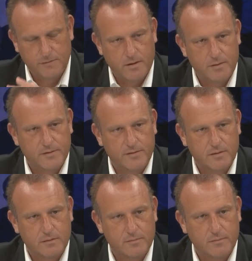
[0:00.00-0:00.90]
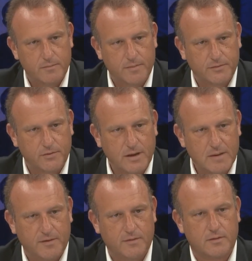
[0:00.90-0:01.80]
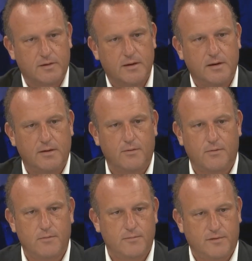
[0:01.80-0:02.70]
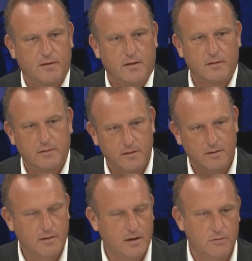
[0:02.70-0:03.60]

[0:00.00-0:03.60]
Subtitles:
And patients, what they're asking for, they're different patients. There are patients who,